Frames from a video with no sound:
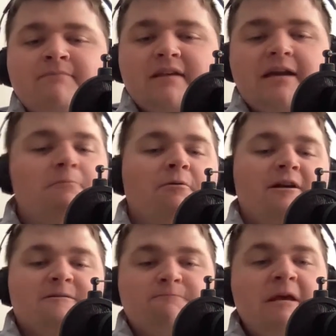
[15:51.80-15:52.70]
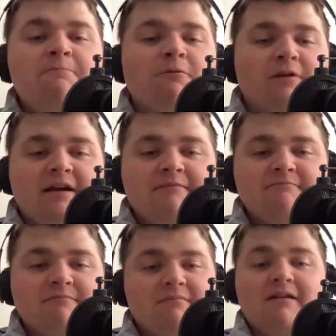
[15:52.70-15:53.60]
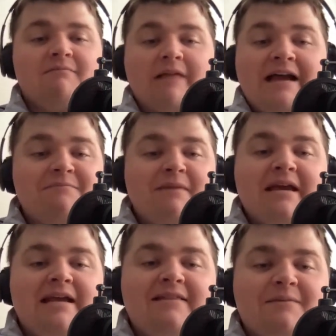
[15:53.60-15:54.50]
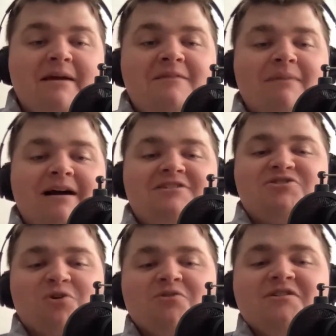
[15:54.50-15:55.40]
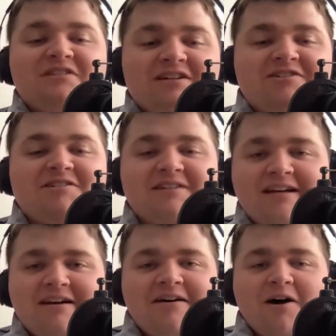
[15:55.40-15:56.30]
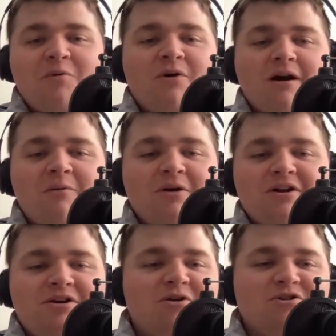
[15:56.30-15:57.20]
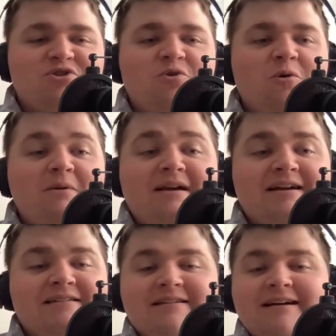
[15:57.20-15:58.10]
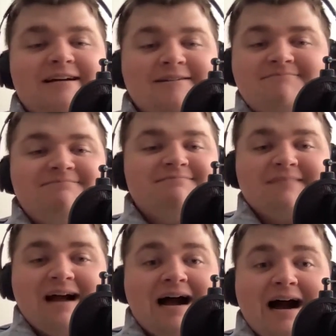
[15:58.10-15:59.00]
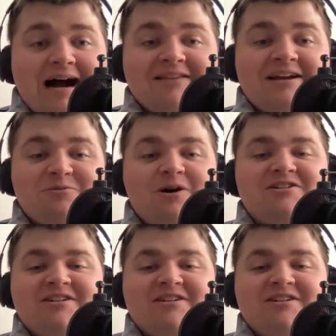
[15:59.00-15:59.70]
it brings people in like me that made my sole decision on where I wanted to go to school because I liked watching